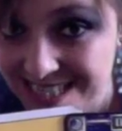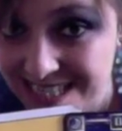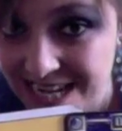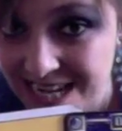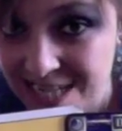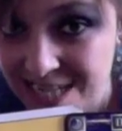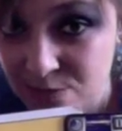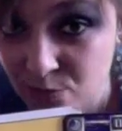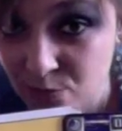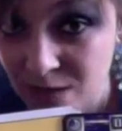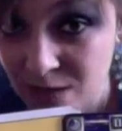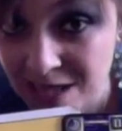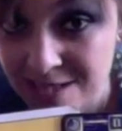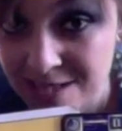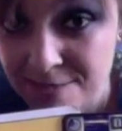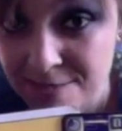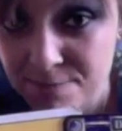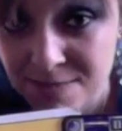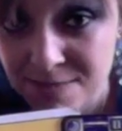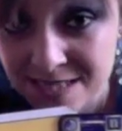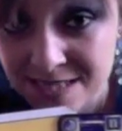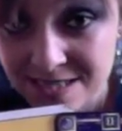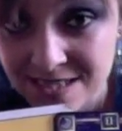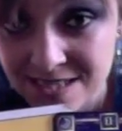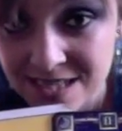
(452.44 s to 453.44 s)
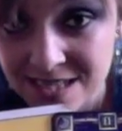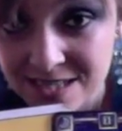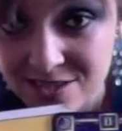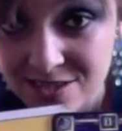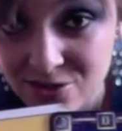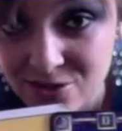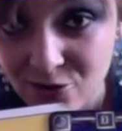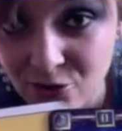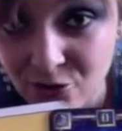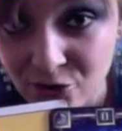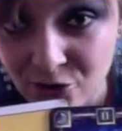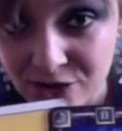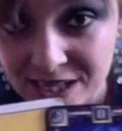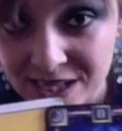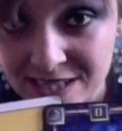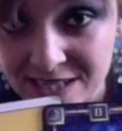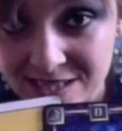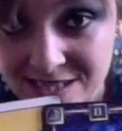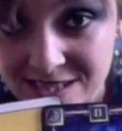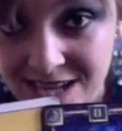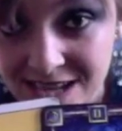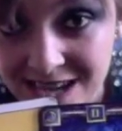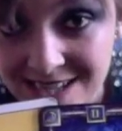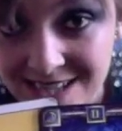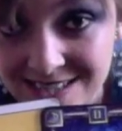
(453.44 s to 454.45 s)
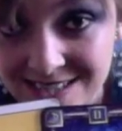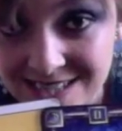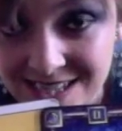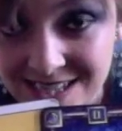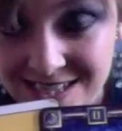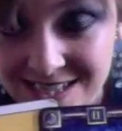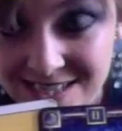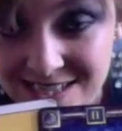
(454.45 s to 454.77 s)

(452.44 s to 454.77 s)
as well as business orientated